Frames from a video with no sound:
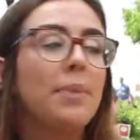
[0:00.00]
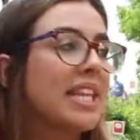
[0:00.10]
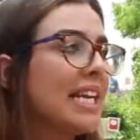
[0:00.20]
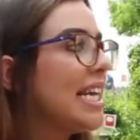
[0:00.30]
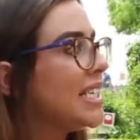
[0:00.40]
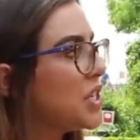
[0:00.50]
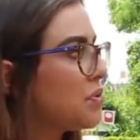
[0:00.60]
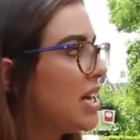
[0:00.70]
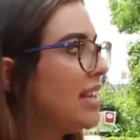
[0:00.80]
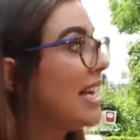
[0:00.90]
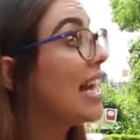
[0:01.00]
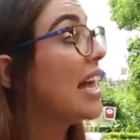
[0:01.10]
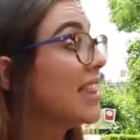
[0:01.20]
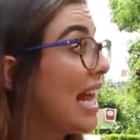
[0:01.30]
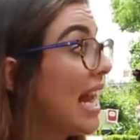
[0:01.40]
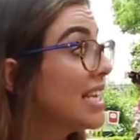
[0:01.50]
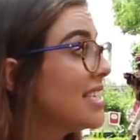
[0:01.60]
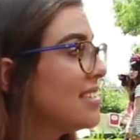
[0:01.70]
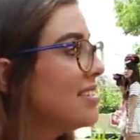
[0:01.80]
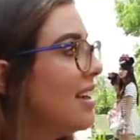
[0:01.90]
but the Lady Grey they learned their
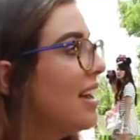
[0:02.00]
lesson